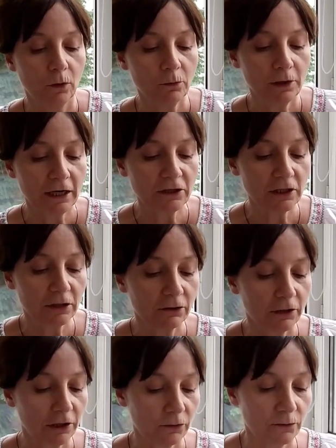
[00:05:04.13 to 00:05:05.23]
what we're actually going
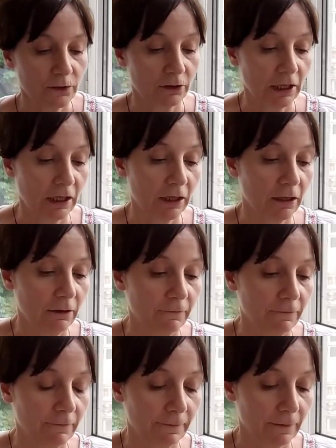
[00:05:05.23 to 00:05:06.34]
to use on here
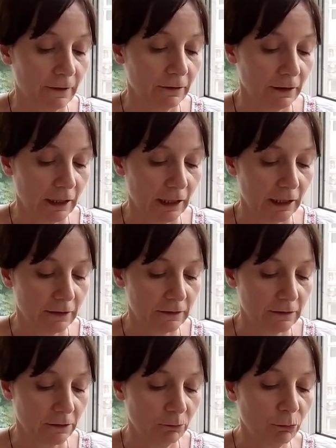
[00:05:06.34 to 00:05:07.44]

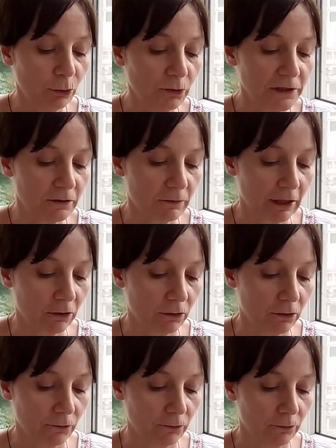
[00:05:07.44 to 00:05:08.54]
is
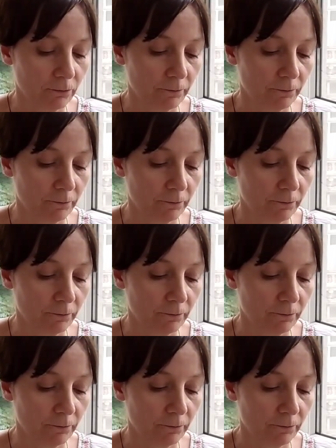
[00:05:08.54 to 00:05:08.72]
multi-record,